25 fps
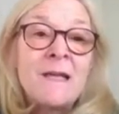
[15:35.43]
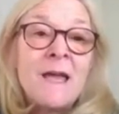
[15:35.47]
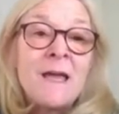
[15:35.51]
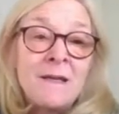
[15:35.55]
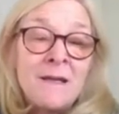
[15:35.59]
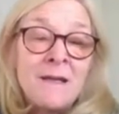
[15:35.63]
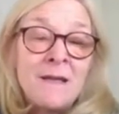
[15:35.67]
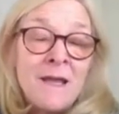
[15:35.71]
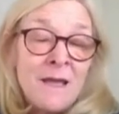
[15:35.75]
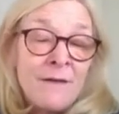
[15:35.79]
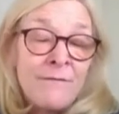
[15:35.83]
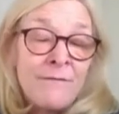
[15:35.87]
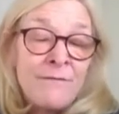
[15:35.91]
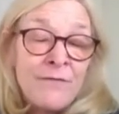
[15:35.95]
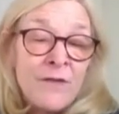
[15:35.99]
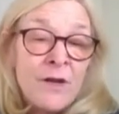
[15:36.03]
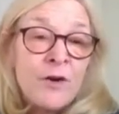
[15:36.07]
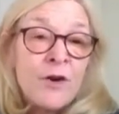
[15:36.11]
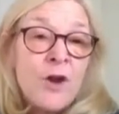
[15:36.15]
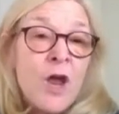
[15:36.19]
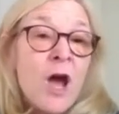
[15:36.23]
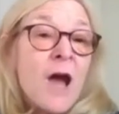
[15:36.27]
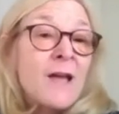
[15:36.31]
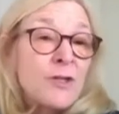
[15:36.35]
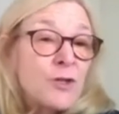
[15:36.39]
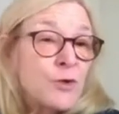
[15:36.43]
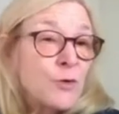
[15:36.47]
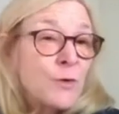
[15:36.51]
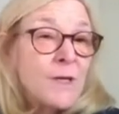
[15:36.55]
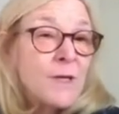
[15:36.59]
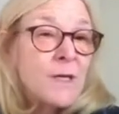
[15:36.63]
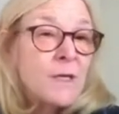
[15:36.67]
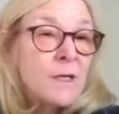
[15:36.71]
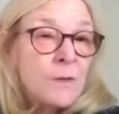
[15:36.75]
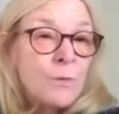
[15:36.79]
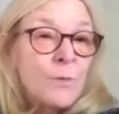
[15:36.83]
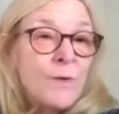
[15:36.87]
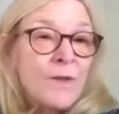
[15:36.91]
and if they're not
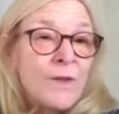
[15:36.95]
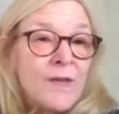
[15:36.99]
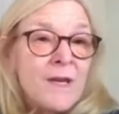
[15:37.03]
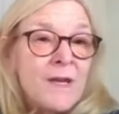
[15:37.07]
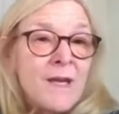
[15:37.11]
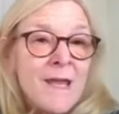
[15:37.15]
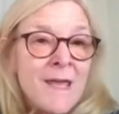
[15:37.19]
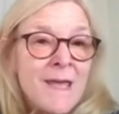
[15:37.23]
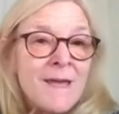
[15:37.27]
treated with an